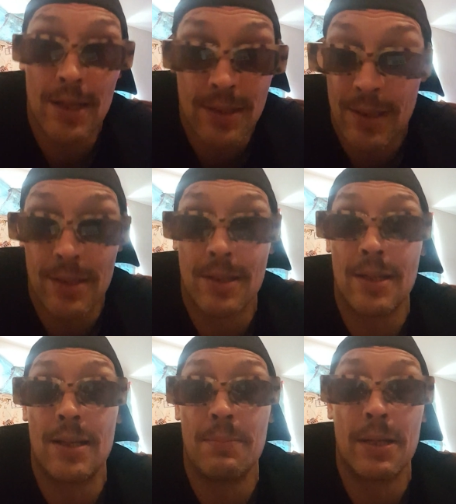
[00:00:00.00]
as you can
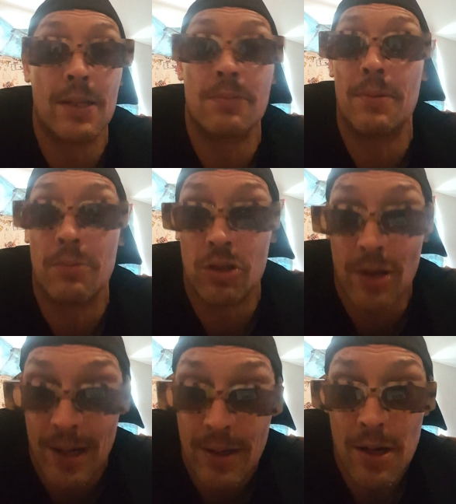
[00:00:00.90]
see, because we were
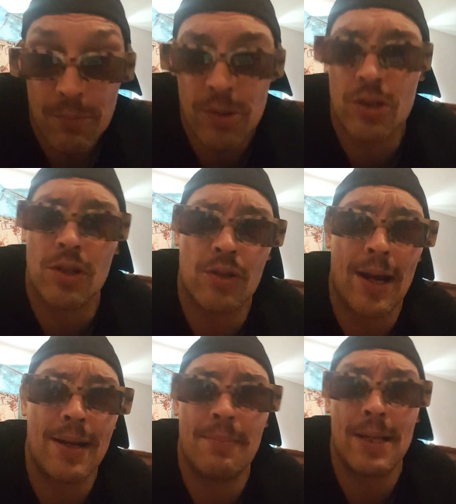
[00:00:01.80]
just
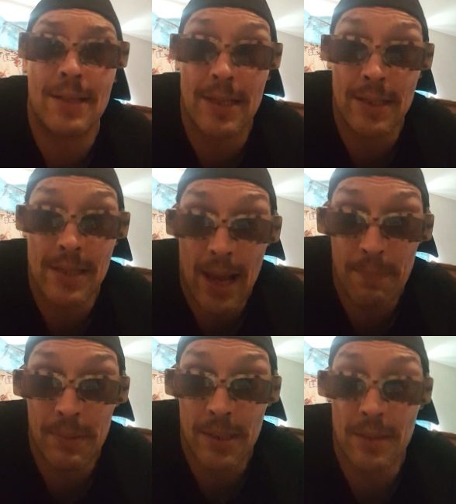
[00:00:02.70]
trying to make kids
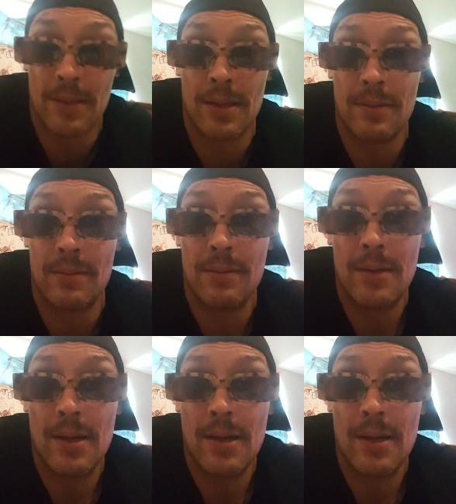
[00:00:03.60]
happy and.